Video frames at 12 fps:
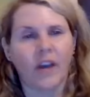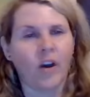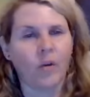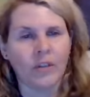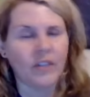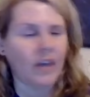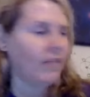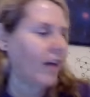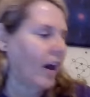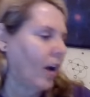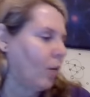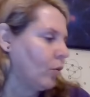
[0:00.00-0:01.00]
always have
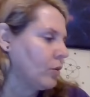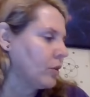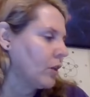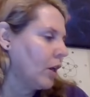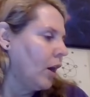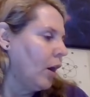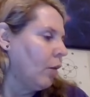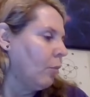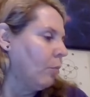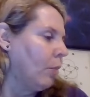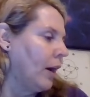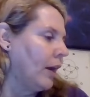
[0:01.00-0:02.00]
owls,
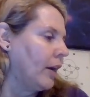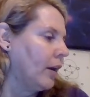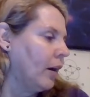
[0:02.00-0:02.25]
but